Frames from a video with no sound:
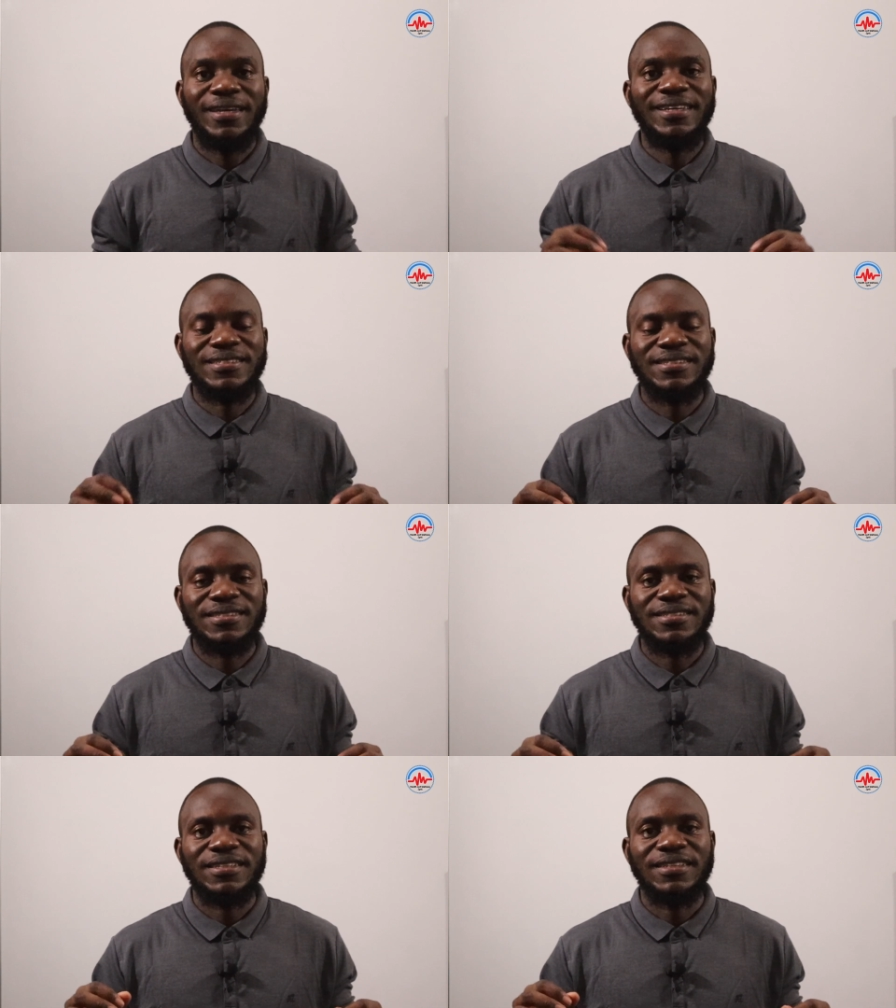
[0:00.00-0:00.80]

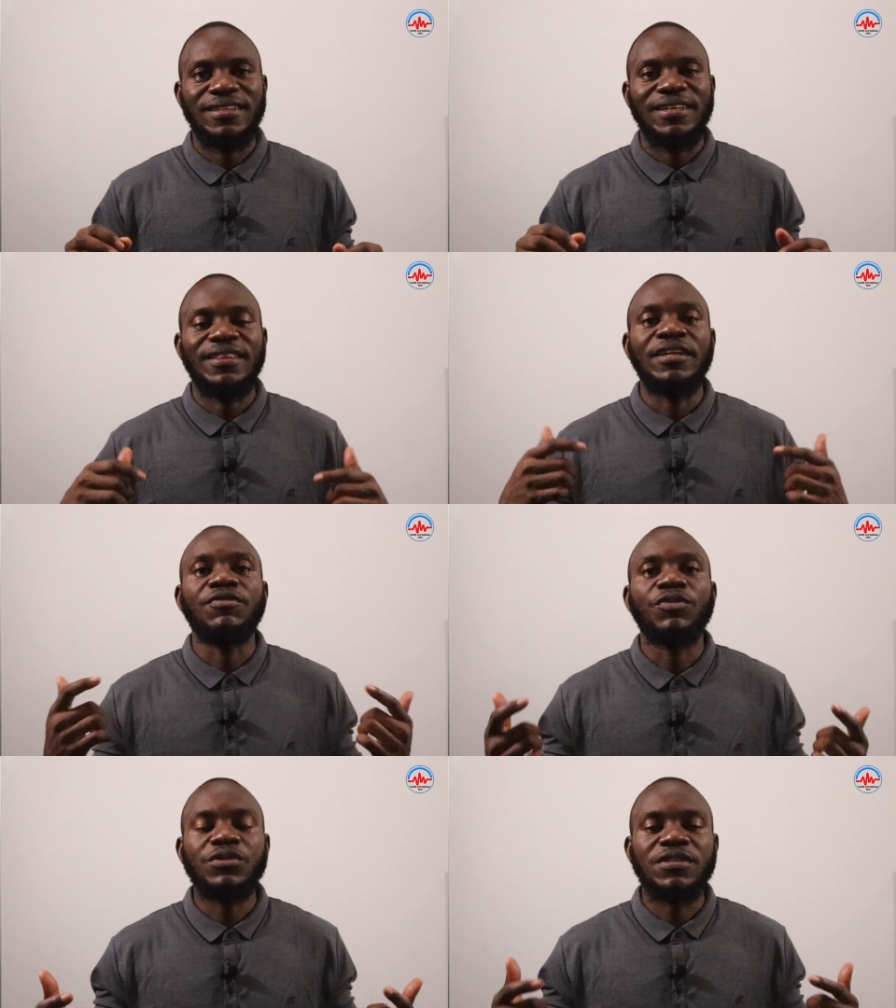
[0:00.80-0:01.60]
is that
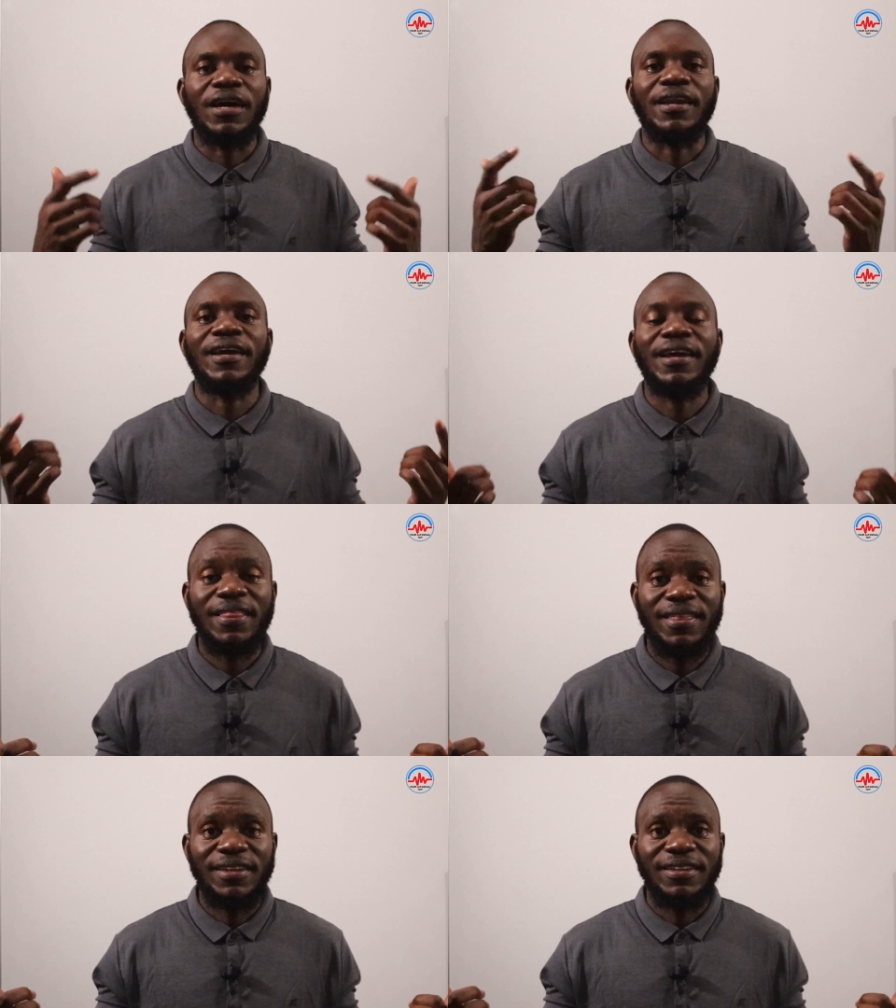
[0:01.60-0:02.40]
fruits are
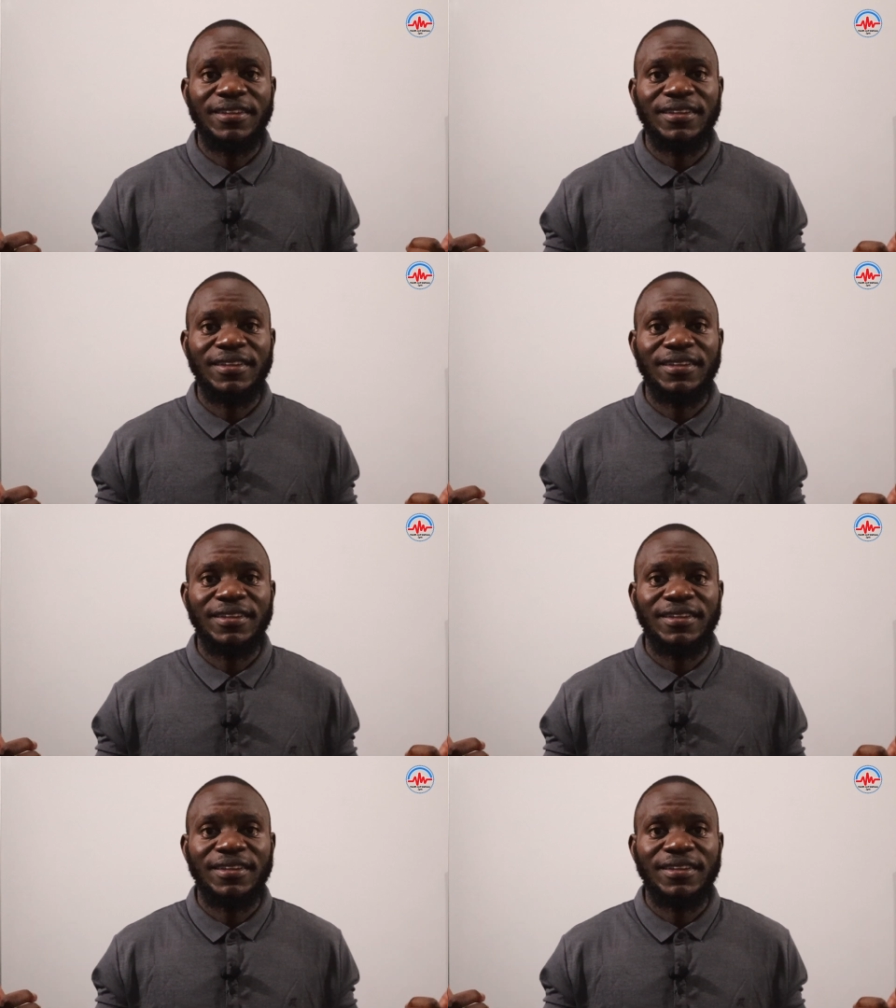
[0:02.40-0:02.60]
healthy